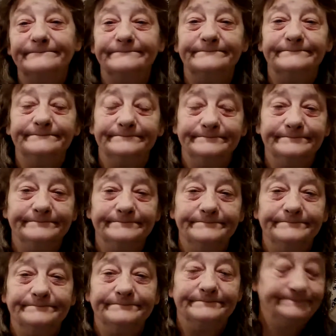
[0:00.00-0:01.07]

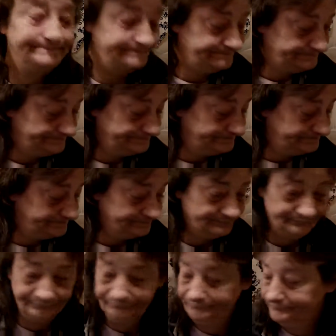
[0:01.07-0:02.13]

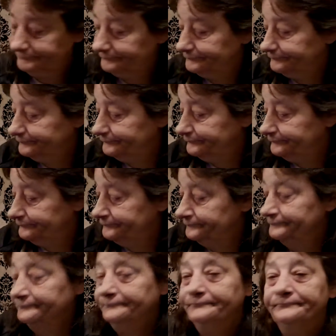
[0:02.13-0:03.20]

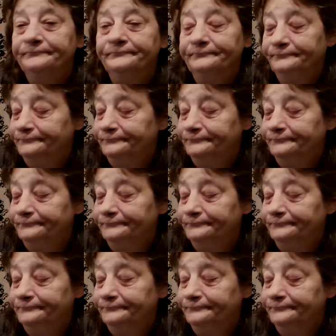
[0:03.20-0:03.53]
No one is speaking in this clip.